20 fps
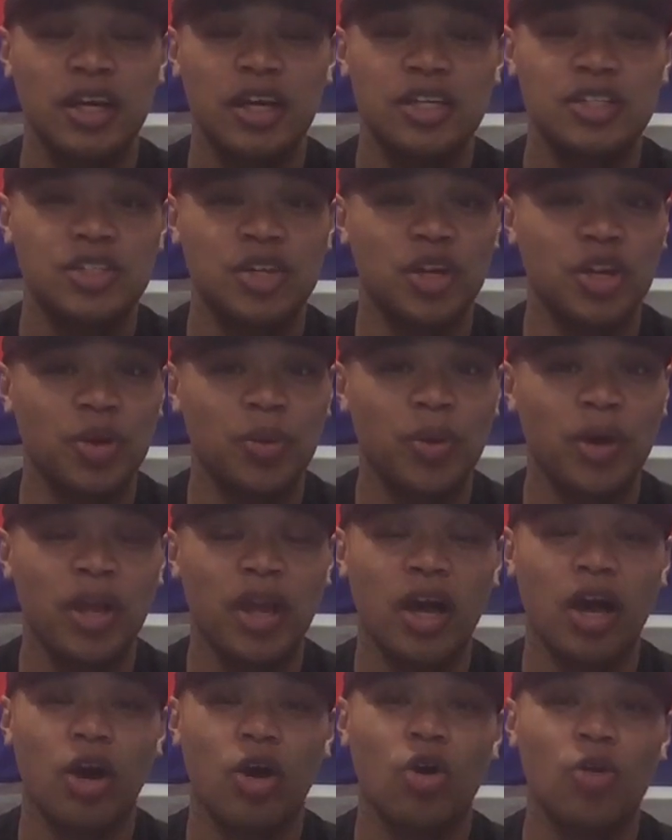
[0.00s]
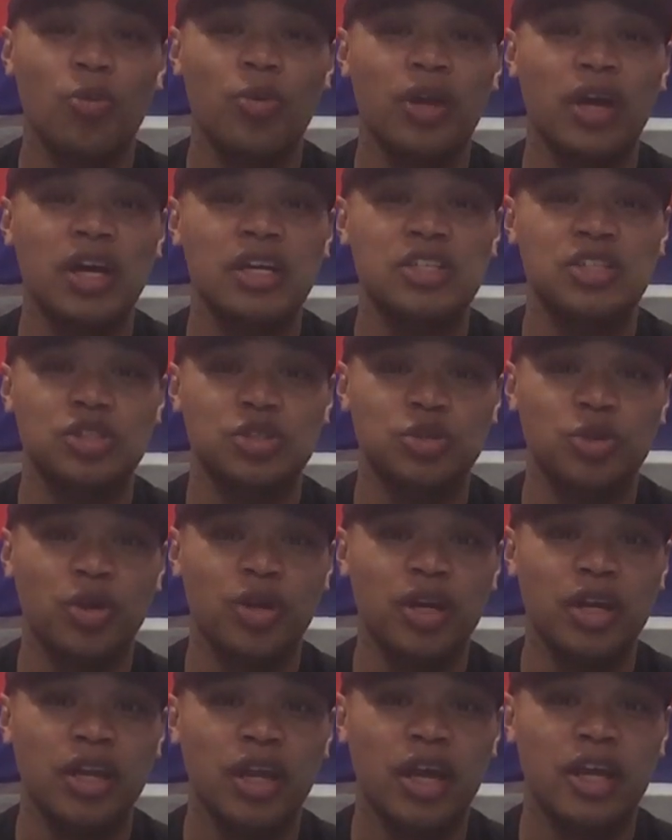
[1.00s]
So anyway, I hope you guys
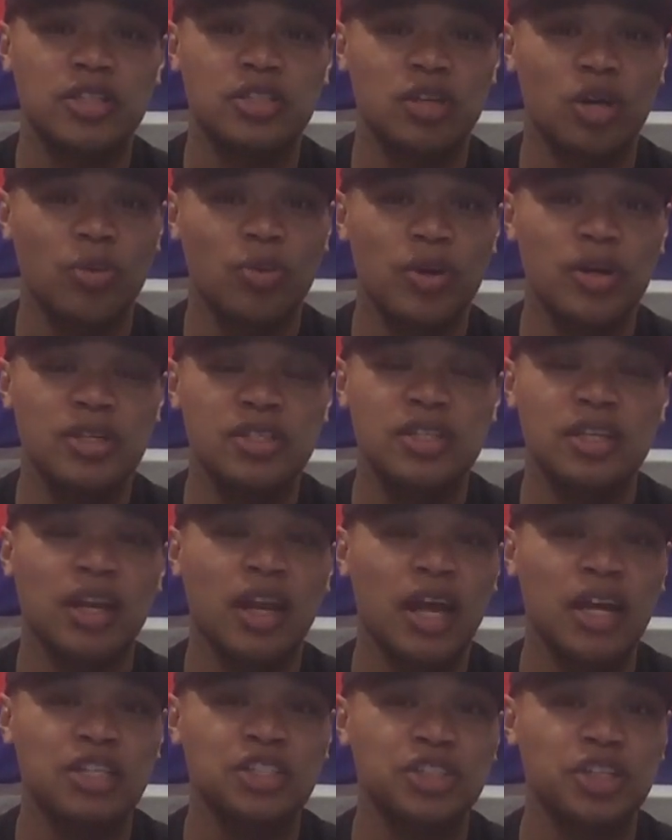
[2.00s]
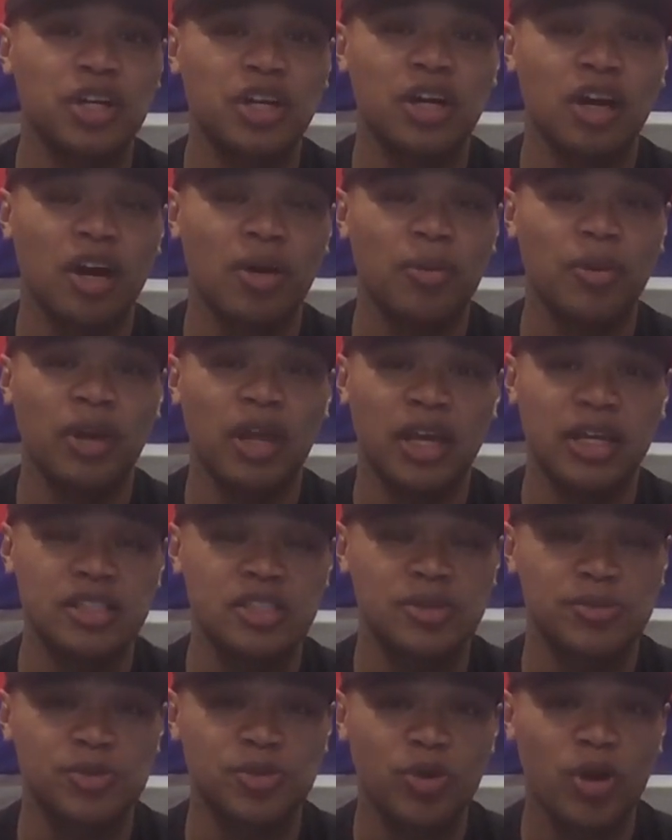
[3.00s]
enjoy it. As always, like, share, comment, and
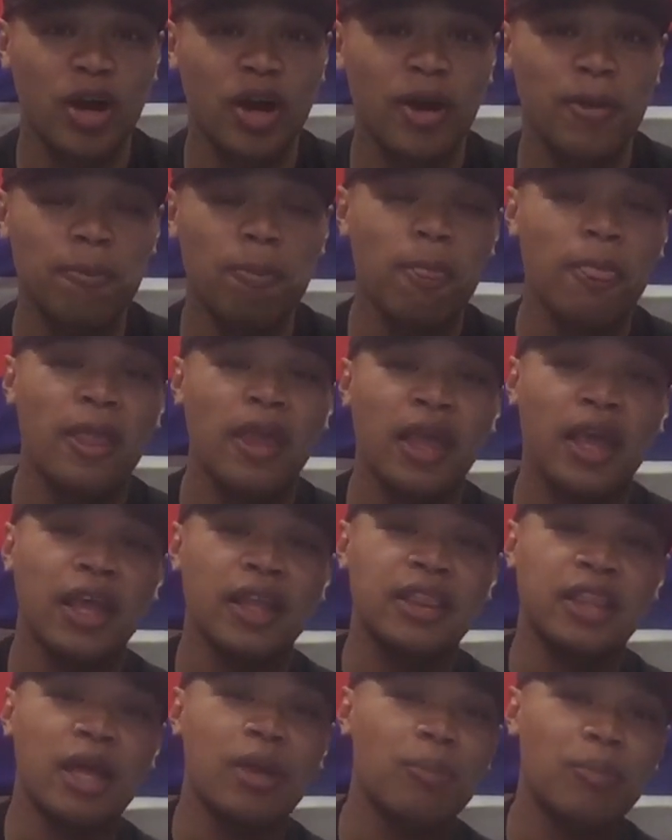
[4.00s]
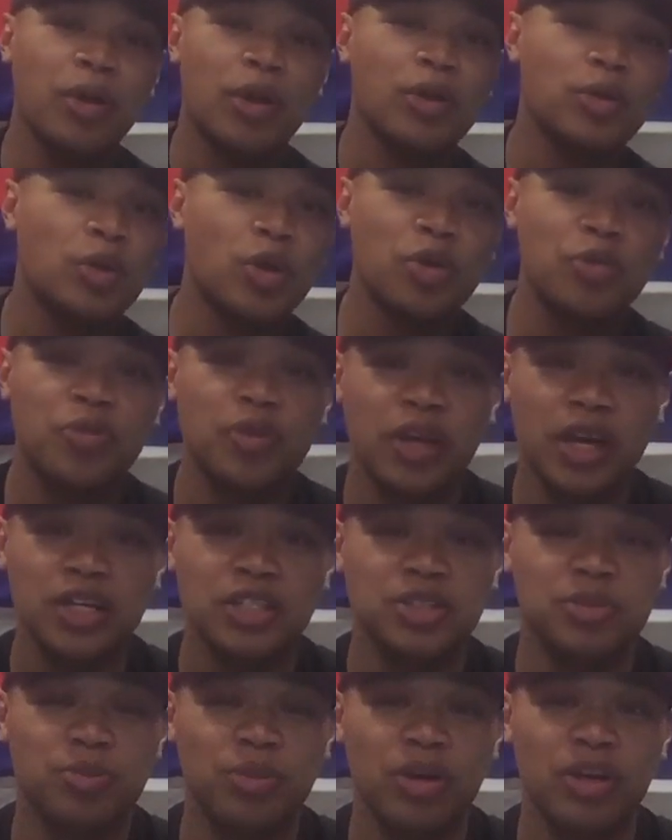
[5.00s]
subscribe. Hit that bell
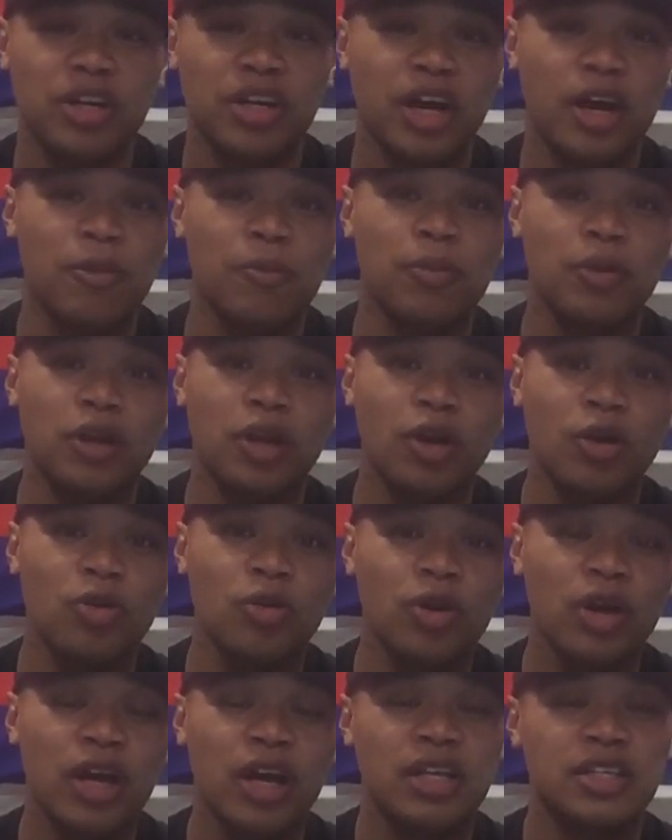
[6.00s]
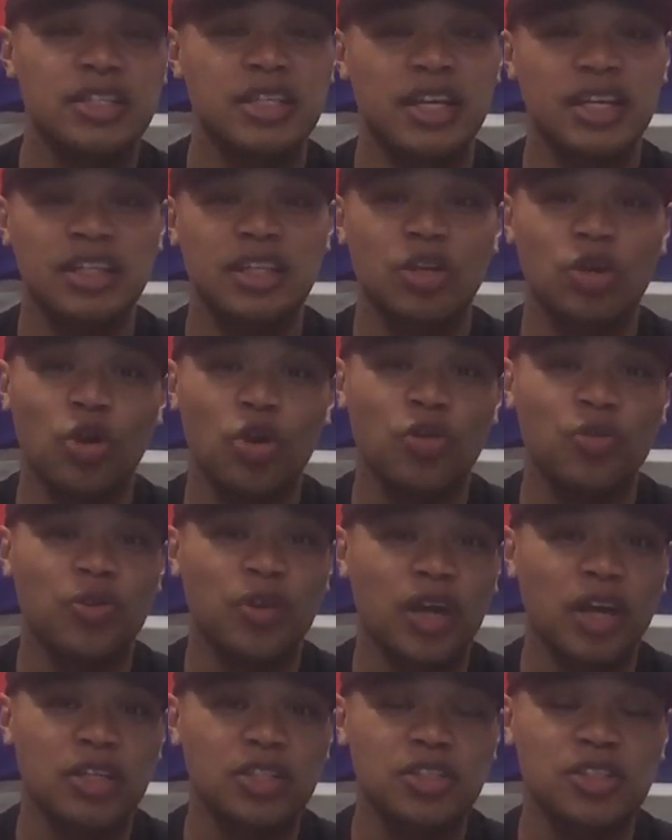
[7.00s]
notification button down below to get the
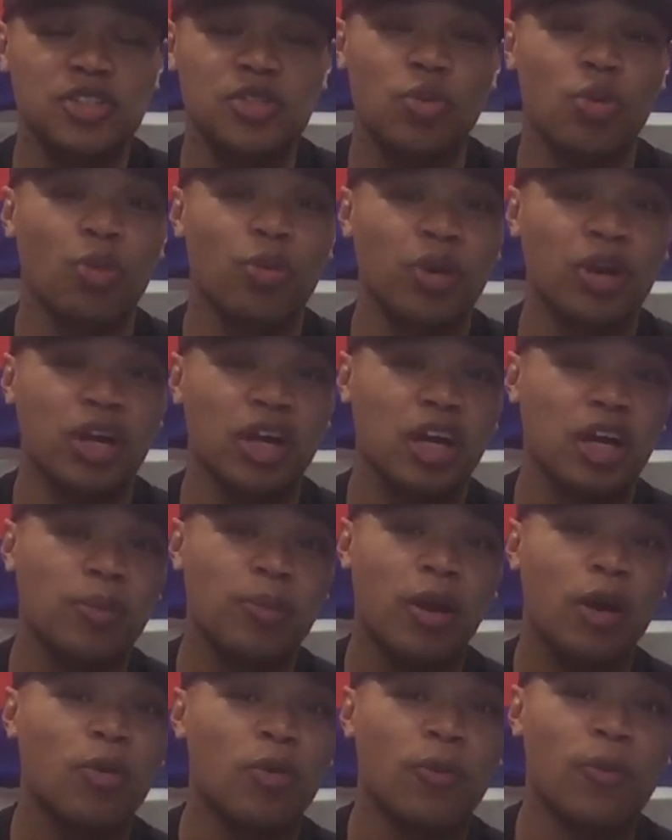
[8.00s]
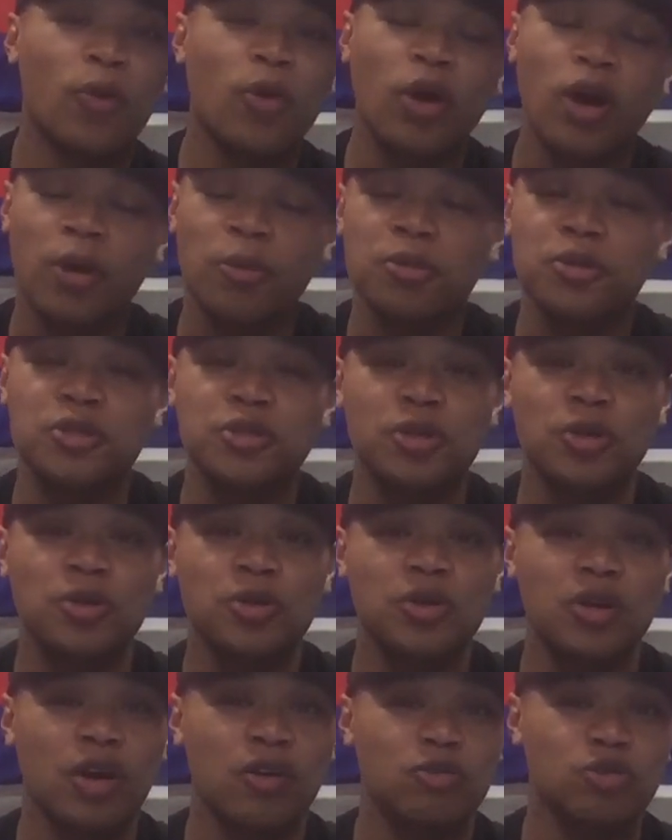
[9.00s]
notifications of when we're going to come out with more
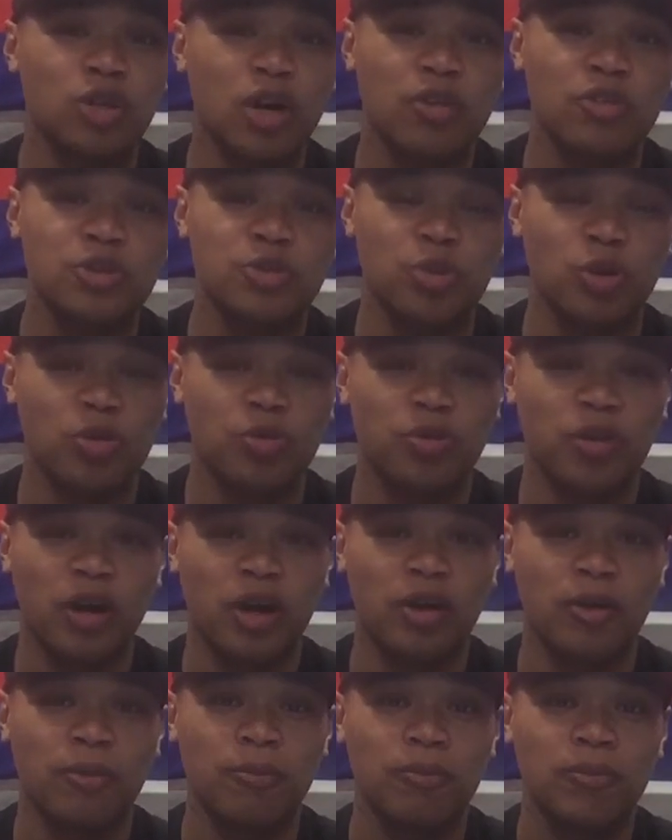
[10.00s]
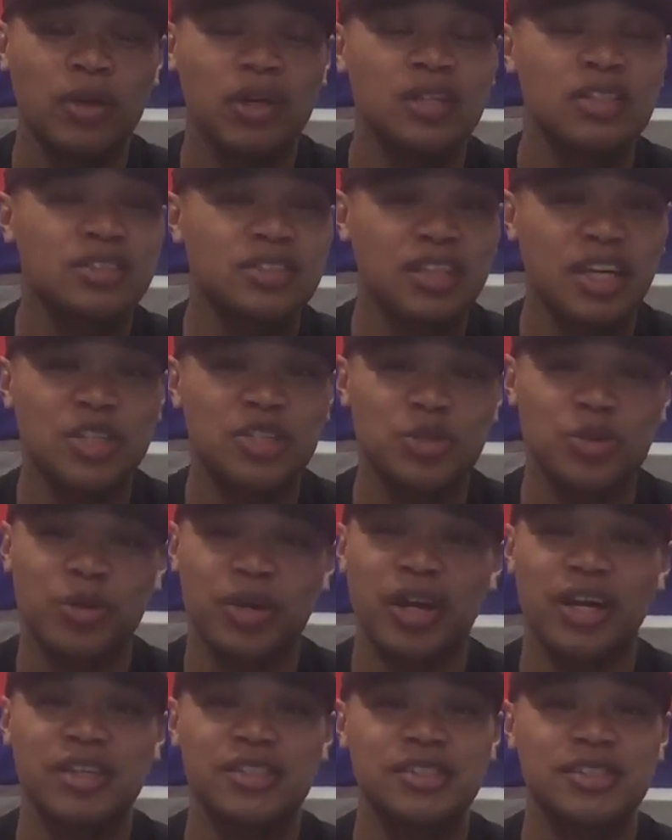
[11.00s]
episodes of Driver's Profile. Stay tuned,
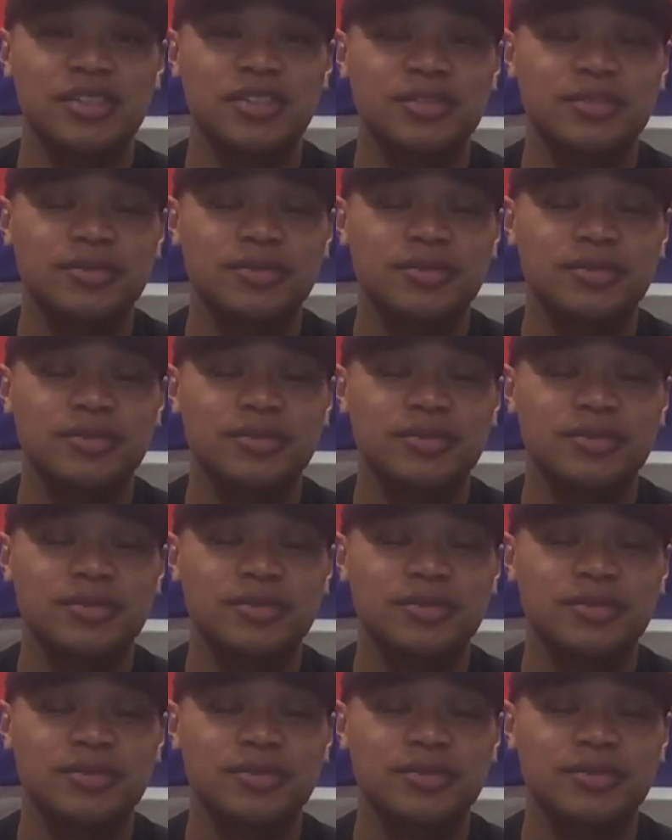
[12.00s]
guys.